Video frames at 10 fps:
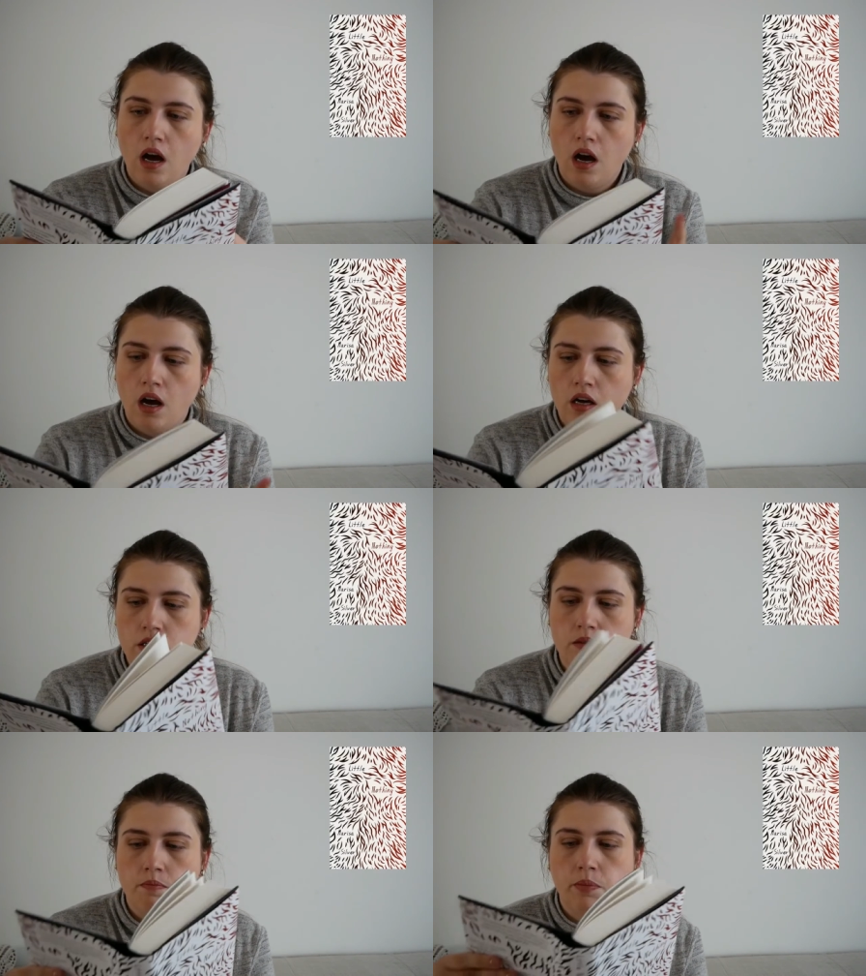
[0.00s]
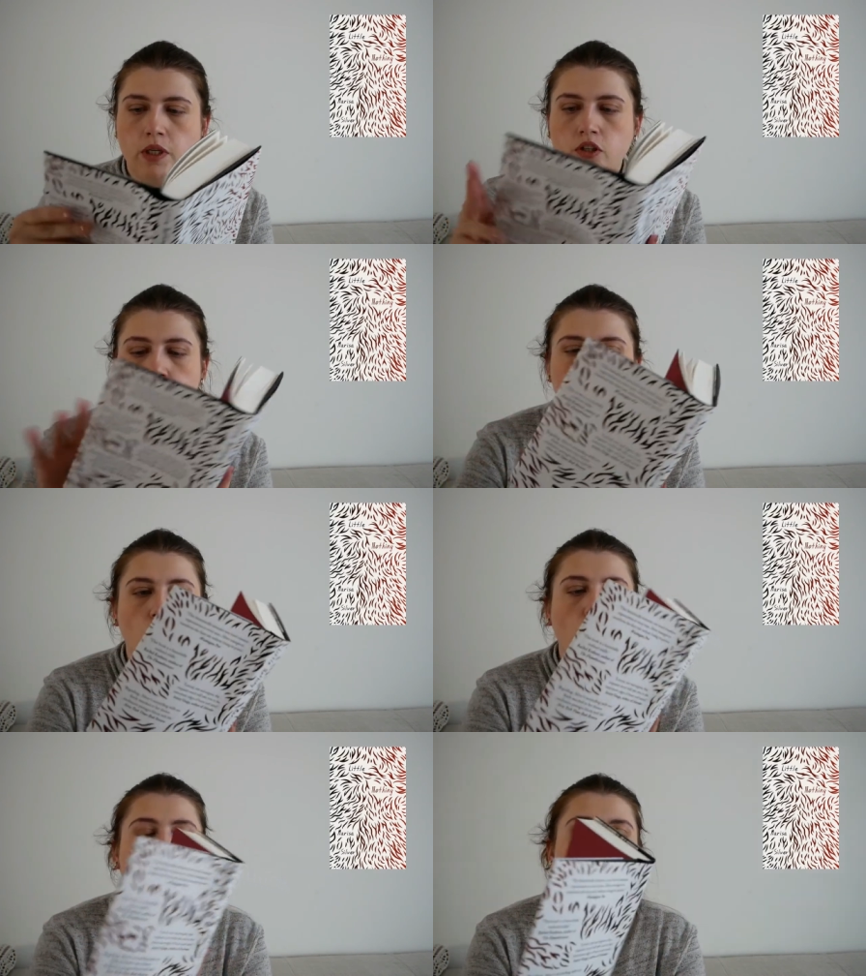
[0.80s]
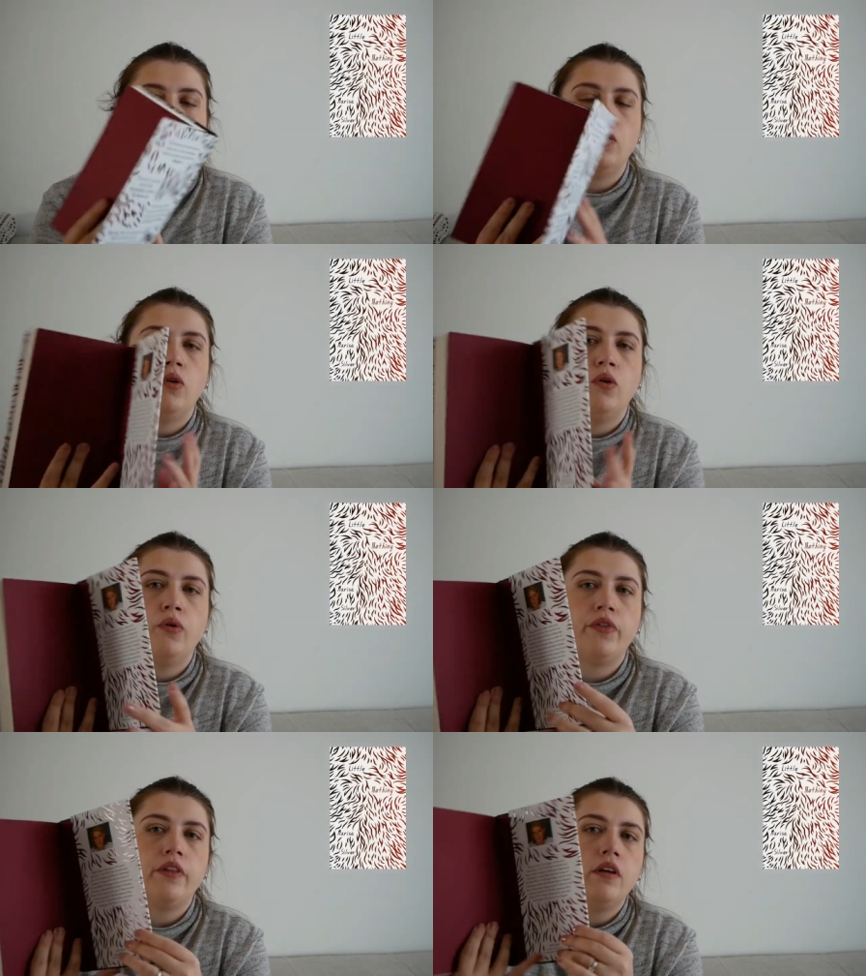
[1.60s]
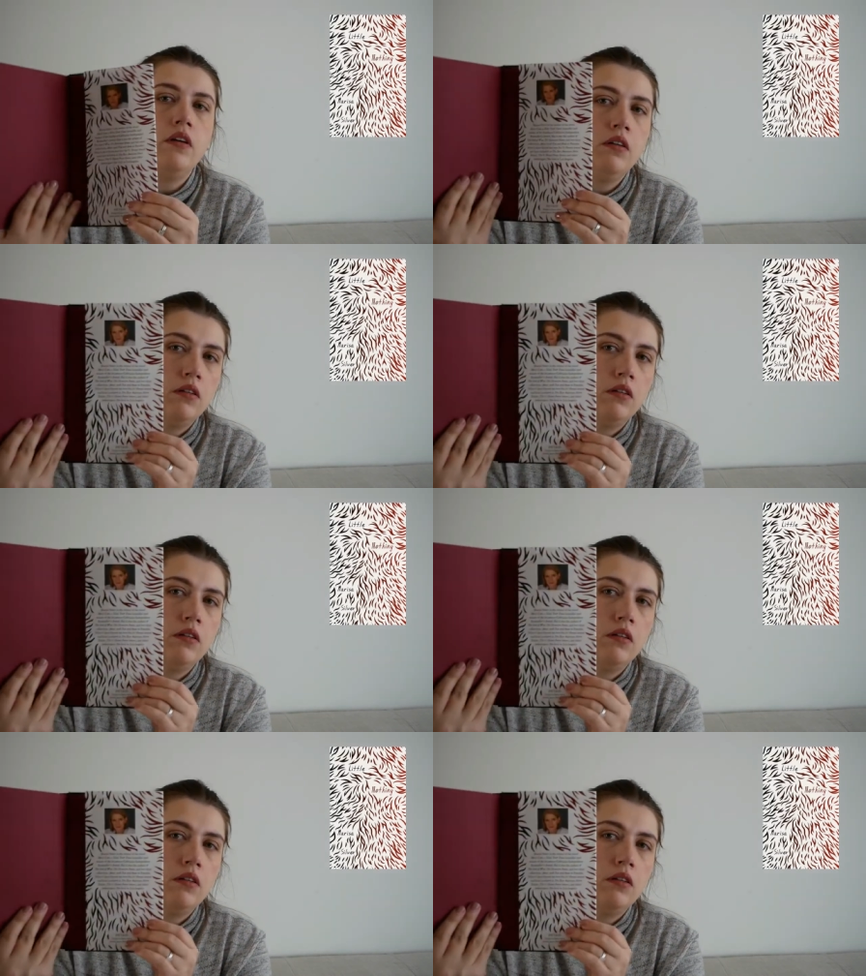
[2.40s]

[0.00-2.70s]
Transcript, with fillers: Has the picture of the author